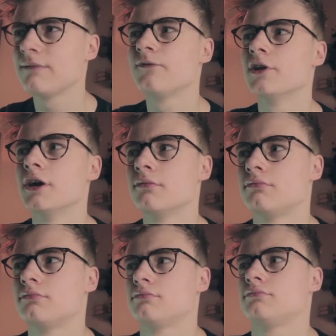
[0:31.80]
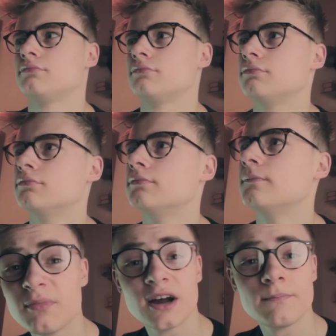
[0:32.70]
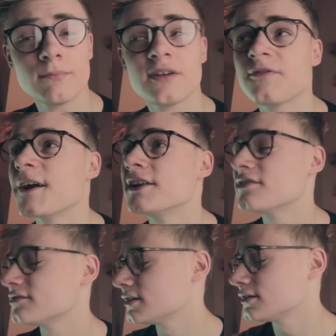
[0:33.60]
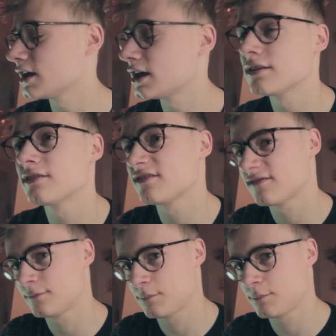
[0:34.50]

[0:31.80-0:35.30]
Infinite. Friends, my my friends, yeah. Just,